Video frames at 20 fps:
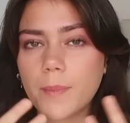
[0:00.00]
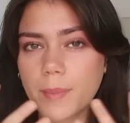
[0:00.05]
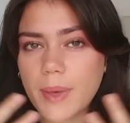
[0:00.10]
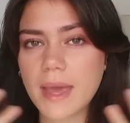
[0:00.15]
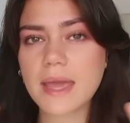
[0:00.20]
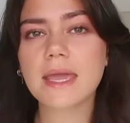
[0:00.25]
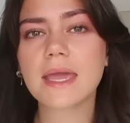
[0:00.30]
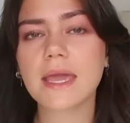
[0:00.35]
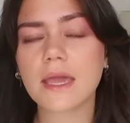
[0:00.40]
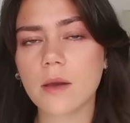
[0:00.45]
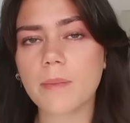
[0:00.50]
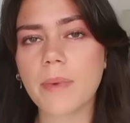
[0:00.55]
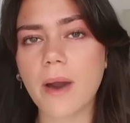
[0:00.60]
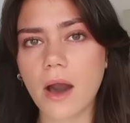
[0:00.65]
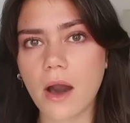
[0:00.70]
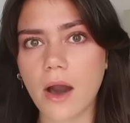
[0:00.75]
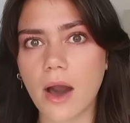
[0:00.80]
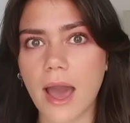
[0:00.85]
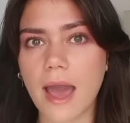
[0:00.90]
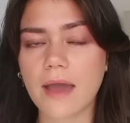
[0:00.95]
picking
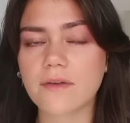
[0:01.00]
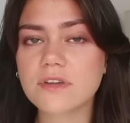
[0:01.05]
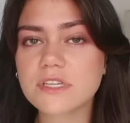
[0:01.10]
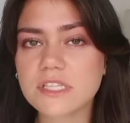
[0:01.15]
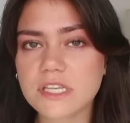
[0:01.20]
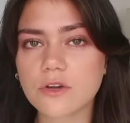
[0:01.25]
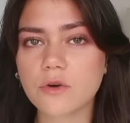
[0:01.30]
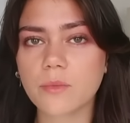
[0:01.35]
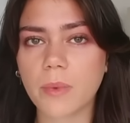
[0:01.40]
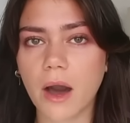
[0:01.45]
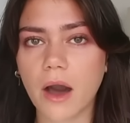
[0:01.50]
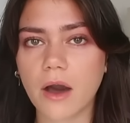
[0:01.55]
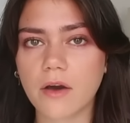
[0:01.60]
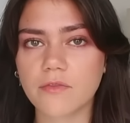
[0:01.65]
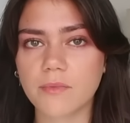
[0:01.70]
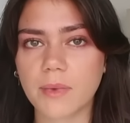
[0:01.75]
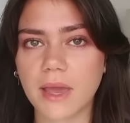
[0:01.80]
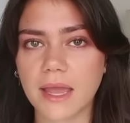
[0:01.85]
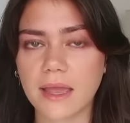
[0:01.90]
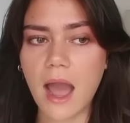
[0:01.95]
apart every single part
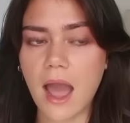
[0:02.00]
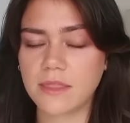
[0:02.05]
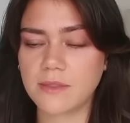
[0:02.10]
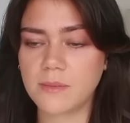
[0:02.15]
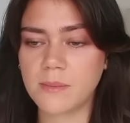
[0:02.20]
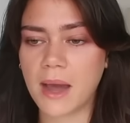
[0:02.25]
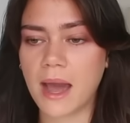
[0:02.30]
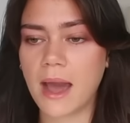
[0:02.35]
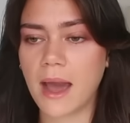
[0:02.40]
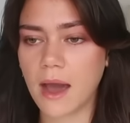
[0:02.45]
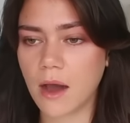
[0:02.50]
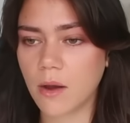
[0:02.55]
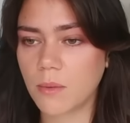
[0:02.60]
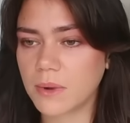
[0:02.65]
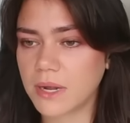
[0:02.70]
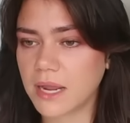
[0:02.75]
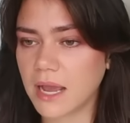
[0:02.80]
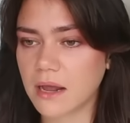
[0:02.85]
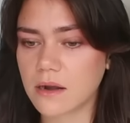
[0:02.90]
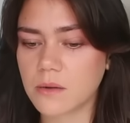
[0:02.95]
of me. And no matter how
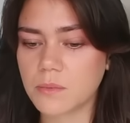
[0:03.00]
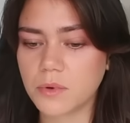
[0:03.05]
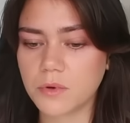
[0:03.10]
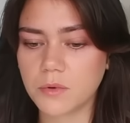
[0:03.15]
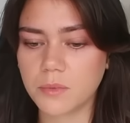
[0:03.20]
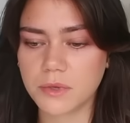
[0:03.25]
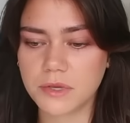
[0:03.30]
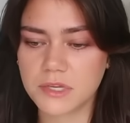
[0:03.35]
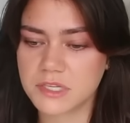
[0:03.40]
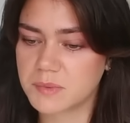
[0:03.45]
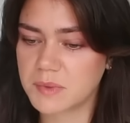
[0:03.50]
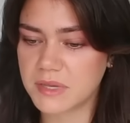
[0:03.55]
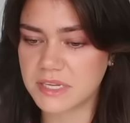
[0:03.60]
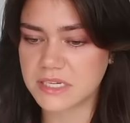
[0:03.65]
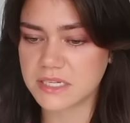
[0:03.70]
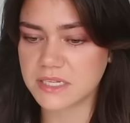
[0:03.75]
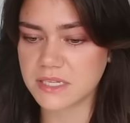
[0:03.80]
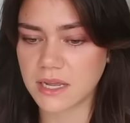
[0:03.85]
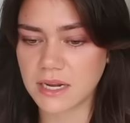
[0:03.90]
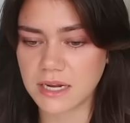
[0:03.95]
many Annabelle beauty
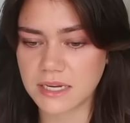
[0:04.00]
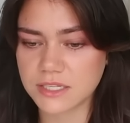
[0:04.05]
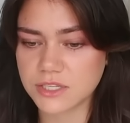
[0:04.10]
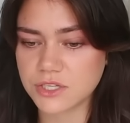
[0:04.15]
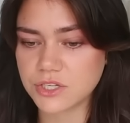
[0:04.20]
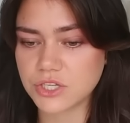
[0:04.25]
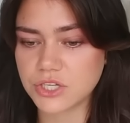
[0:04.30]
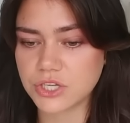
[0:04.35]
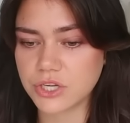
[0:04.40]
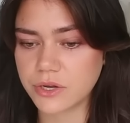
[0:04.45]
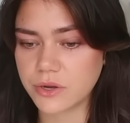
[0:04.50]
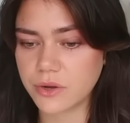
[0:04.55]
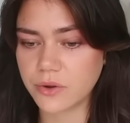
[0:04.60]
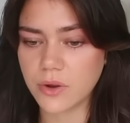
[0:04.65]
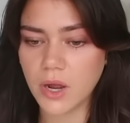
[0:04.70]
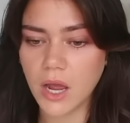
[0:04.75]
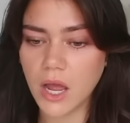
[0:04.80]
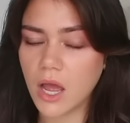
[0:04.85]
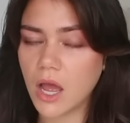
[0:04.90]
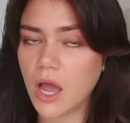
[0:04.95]
speeches I listen
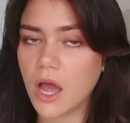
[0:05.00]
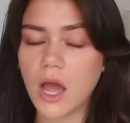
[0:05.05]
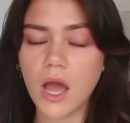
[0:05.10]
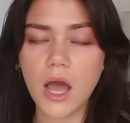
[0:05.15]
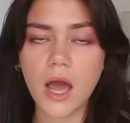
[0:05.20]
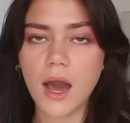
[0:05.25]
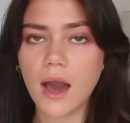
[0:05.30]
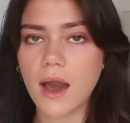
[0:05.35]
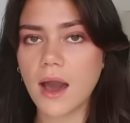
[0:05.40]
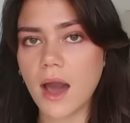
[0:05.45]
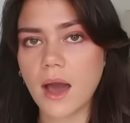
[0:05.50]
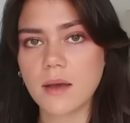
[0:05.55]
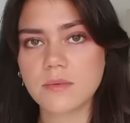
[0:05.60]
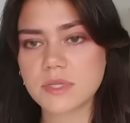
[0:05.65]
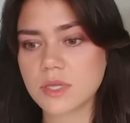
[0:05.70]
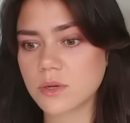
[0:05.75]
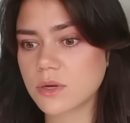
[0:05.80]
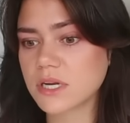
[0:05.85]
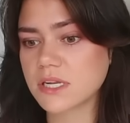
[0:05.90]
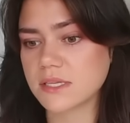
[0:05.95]
to, I'm
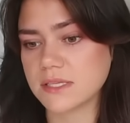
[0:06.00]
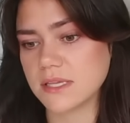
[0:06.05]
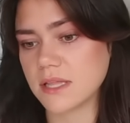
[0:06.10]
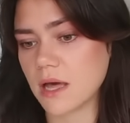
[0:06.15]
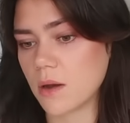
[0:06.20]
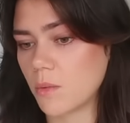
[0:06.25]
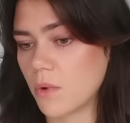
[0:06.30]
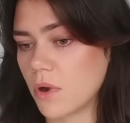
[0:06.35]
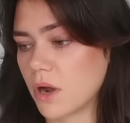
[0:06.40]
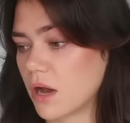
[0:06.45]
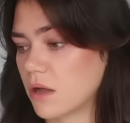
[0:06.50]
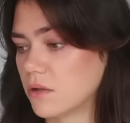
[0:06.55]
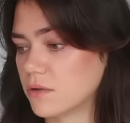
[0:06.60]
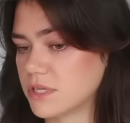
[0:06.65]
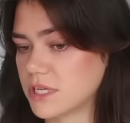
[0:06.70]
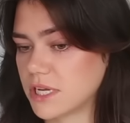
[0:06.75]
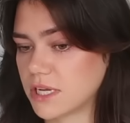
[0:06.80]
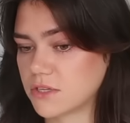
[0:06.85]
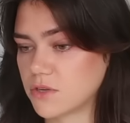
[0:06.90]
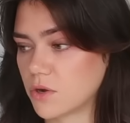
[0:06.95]
still gonna see that one girl on
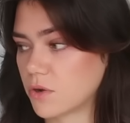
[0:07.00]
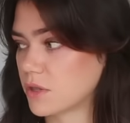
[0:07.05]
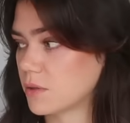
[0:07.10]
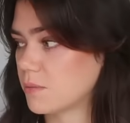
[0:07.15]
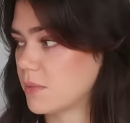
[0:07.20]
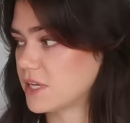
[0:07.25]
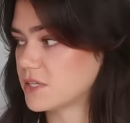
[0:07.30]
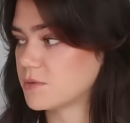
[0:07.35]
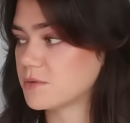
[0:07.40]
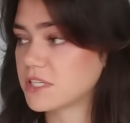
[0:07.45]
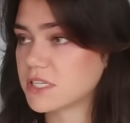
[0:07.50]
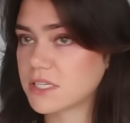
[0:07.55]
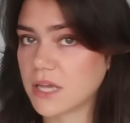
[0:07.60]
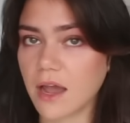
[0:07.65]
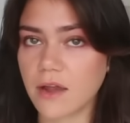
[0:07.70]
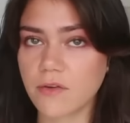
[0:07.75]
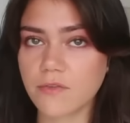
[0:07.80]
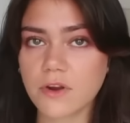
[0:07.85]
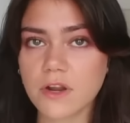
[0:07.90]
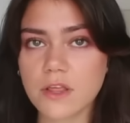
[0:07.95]
TikTok that makes me
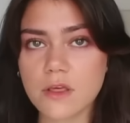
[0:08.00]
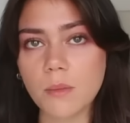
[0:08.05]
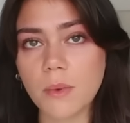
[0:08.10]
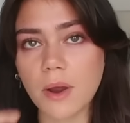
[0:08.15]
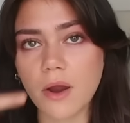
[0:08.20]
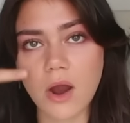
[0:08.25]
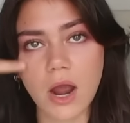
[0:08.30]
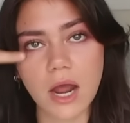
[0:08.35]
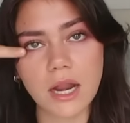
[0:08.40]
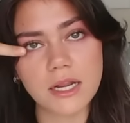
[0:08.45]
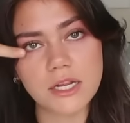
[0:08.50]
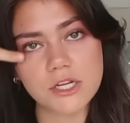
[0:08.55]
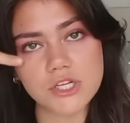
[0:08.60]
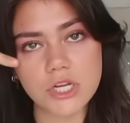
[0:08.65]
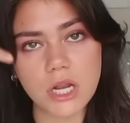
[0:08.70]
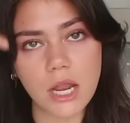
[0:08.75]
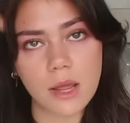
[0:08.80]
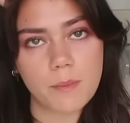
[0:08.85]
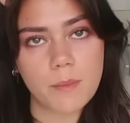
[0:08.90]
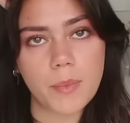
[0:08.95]
sit in front of the mirror and
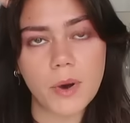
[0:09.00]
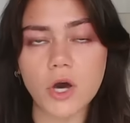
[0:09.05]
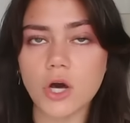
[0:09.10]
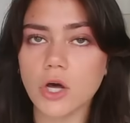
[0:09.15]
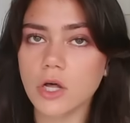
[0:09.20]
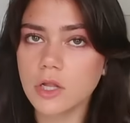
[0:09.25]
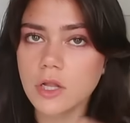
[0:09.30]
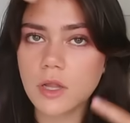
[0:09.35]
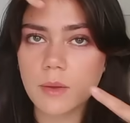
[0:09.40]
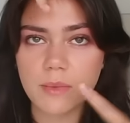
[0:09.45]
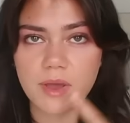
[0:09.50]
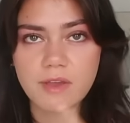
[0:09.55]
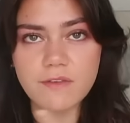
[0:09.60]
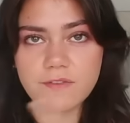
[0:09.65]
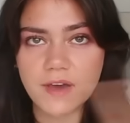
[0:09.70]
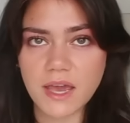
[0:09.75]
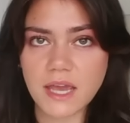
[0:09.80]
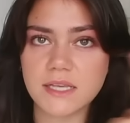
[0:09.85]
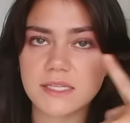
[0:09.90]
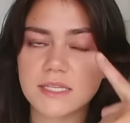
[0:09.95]
literally like pull my
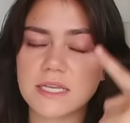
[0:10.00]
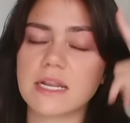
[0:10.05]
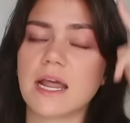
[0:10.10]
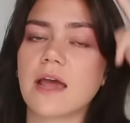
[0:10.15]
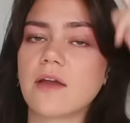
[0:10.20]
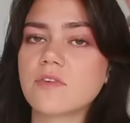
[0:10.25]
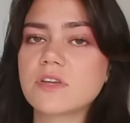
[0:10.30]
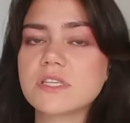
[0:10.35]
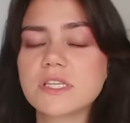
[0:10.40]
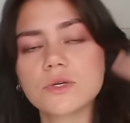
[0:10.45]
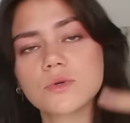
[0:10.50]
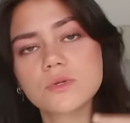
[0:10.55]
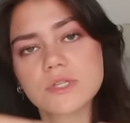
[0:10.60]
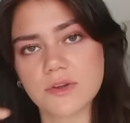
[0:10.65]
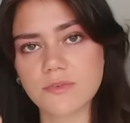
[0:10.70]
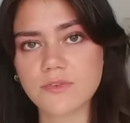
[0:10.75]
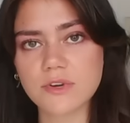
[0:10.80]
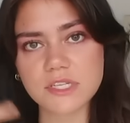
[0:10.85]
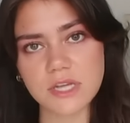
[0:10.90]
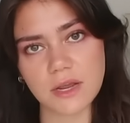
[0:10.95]
face in every single
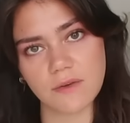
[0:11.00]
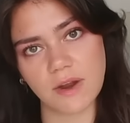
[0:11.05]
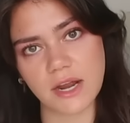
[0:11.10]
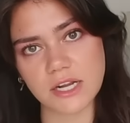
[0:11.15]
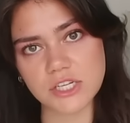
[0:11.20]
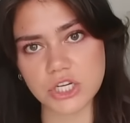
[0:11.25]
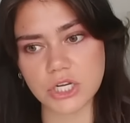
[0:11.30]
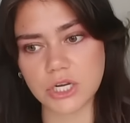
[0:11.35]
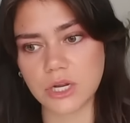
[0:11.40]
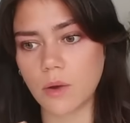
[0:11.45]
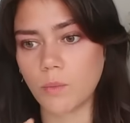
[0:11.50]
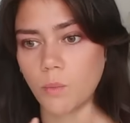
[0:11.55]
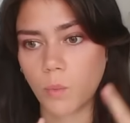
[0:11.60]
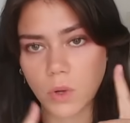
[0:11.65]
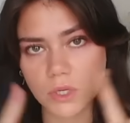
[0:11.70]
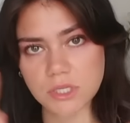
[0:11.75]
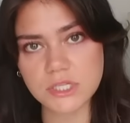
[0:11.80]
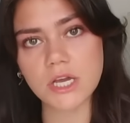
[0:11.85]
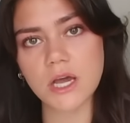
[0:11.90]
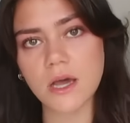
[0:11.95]
different direction and
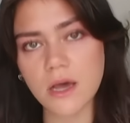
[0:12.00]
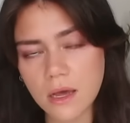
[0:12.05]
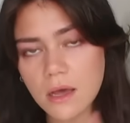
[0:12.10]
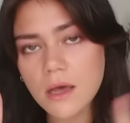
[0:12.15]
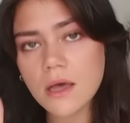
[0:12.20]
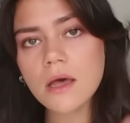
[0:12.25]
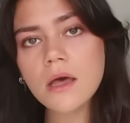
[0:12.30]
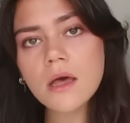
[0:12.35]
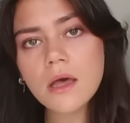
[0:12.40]
wonder